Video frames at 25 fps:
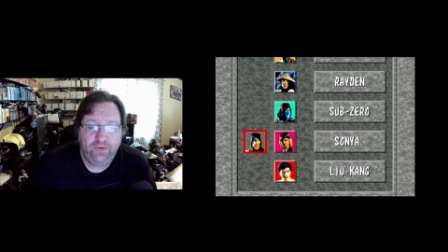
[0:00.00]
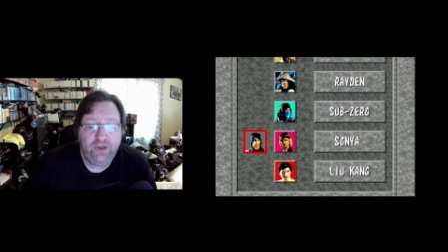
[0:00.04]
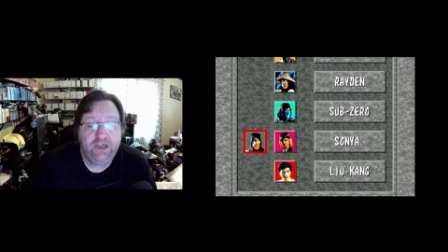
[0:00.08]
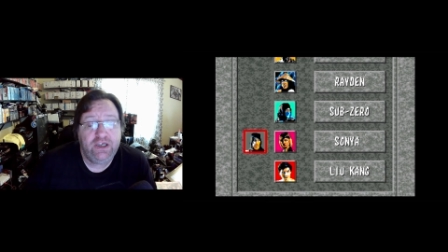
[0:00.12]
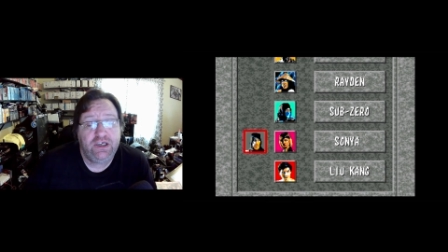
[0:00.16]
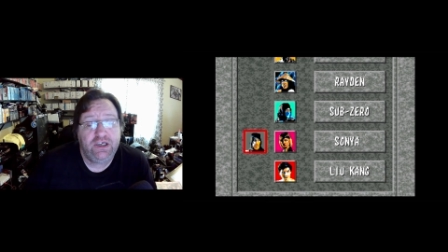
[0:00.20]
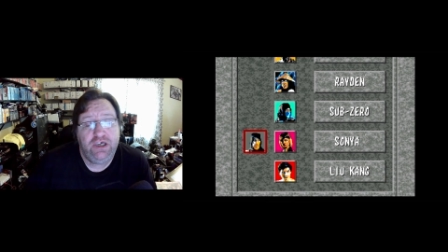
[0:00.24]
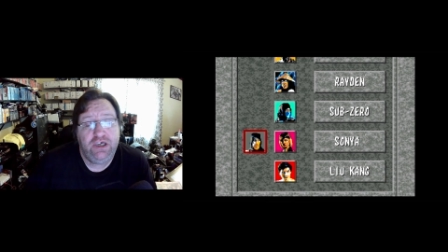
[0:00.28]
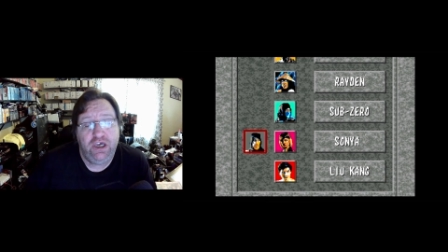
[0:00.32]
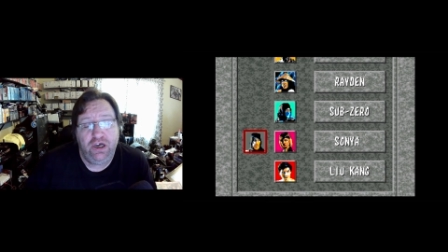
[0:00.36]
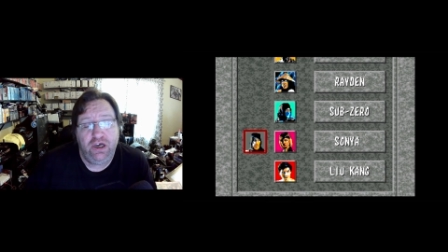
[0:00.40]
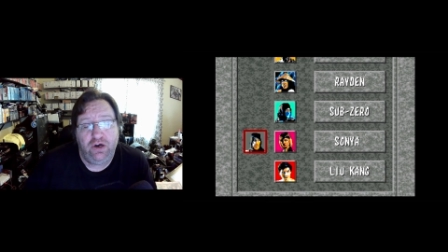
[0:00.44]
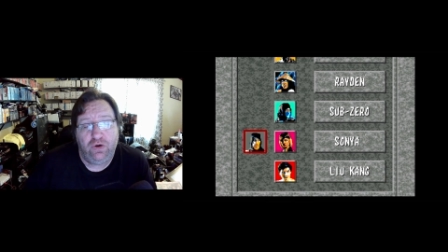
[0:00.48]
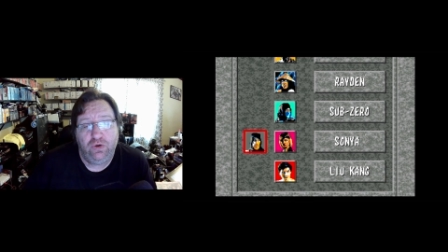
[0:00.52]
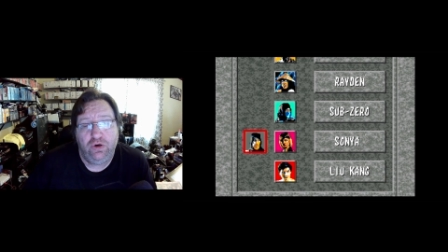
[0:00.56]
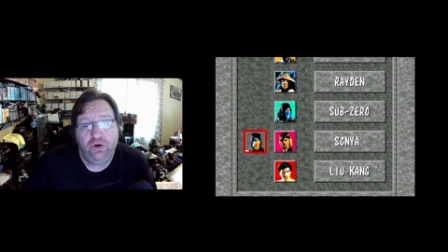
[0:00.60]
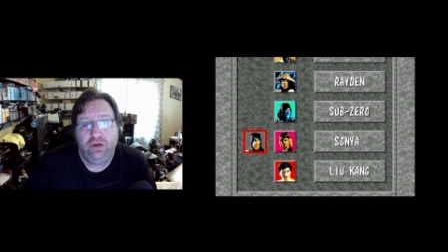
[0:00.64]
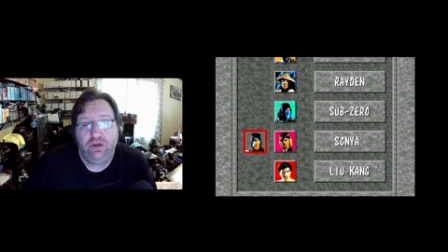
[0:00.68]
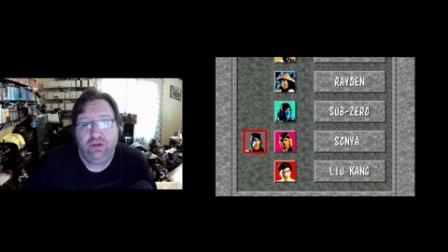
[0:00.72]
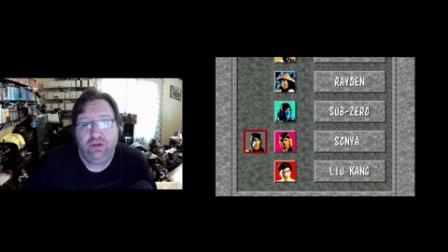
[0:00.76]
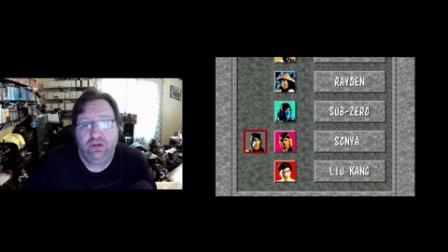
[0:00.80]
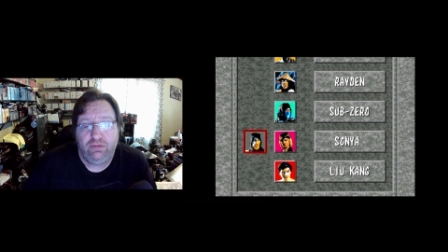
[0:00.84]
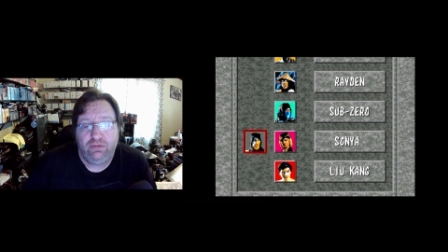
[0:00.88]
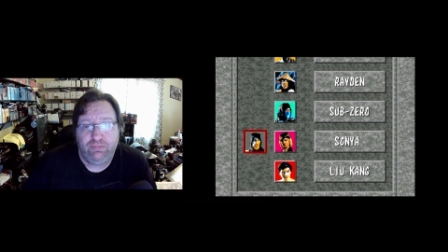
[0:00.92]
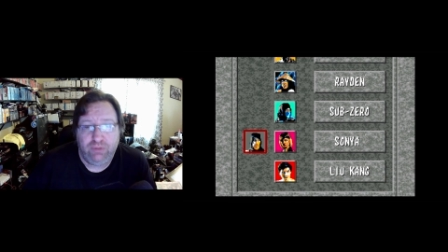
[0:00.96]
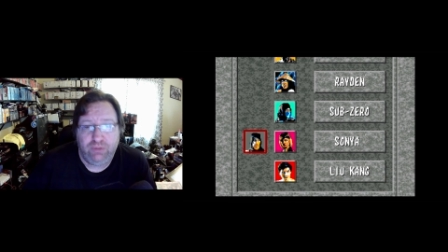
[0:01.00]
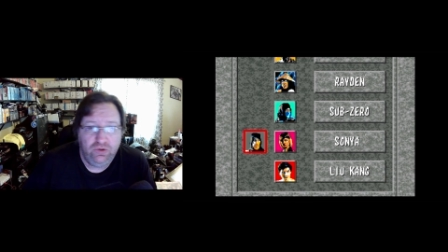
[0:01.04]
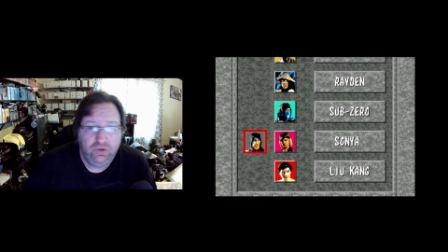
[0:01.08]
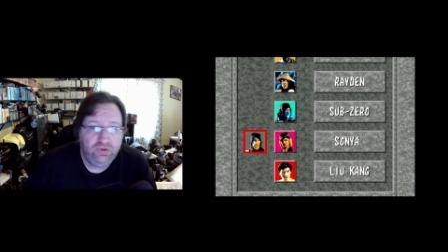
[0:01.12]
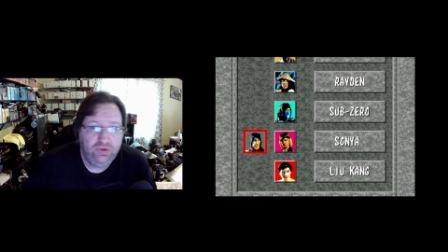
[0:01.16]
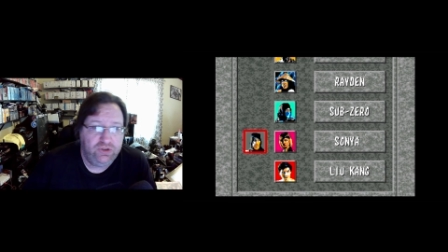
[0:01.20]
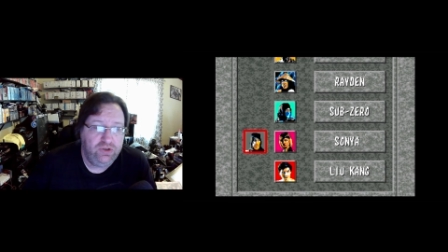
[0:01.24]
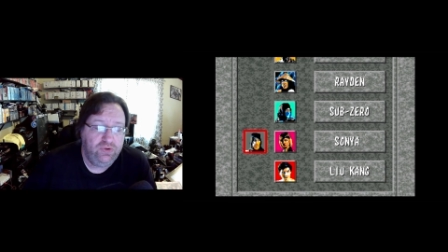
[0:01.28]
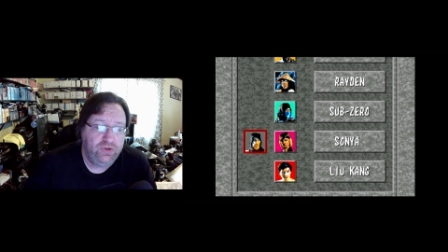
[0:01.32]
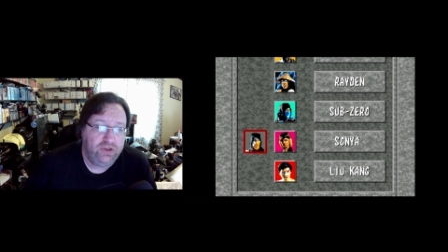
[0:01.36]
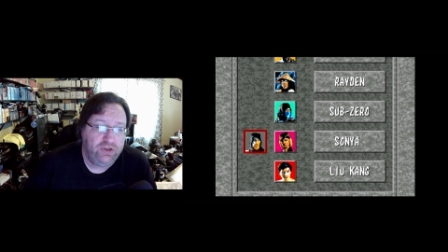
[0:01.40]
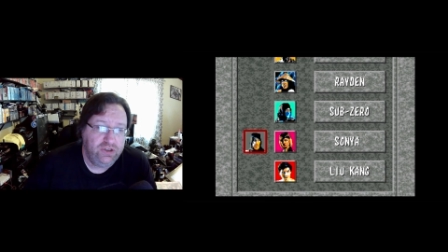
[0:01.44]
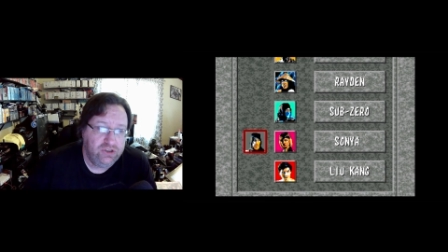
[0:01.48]
it killed the
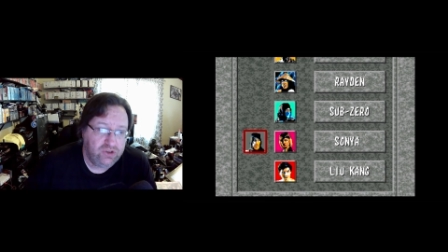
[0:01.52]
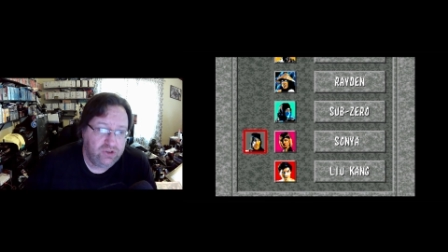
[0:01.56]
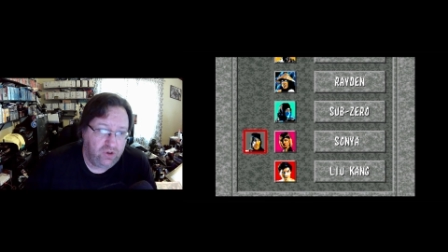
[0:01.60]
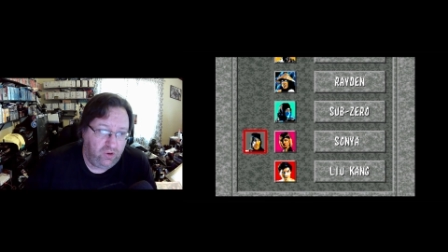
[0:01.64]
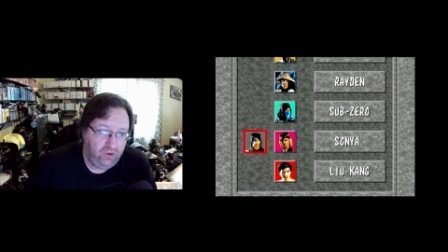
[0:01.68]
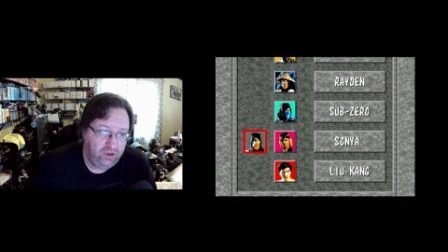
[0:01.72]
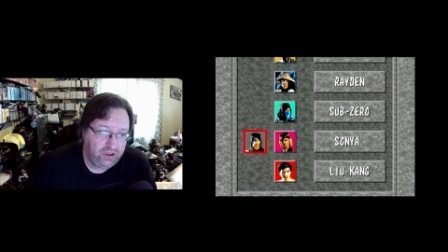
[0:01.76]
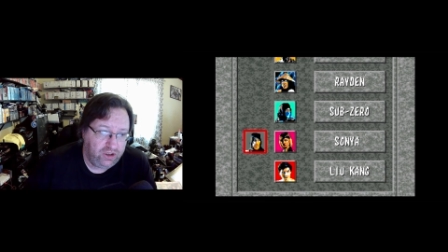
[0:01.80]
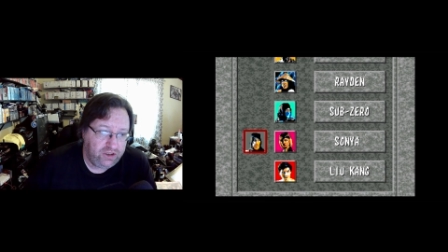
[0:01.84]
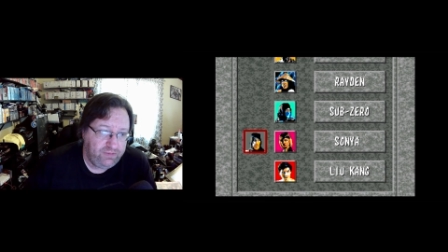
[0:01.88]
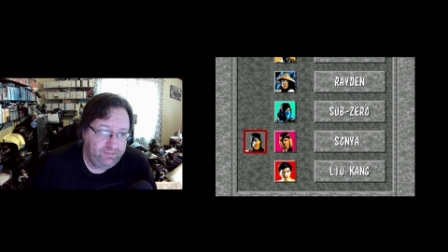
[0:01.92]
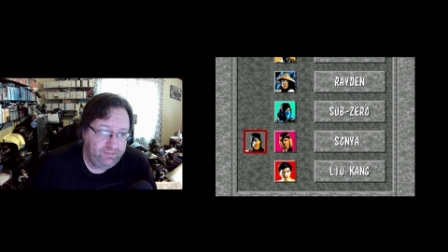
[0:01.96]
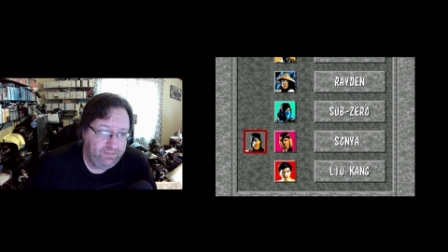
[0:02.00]
Bluetooth controller.